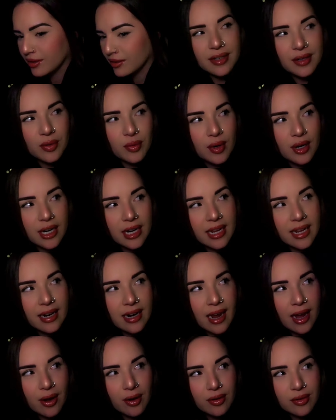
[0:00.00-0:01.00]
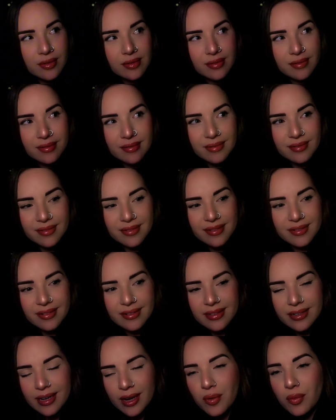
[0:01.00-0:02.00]
we're gonna get out
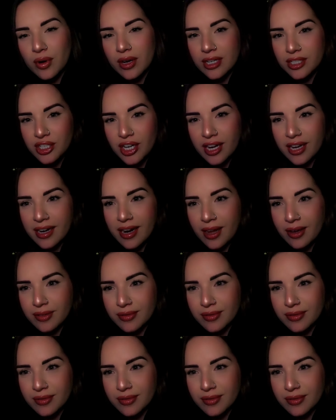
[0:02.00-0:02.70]
and we're gonna check it out.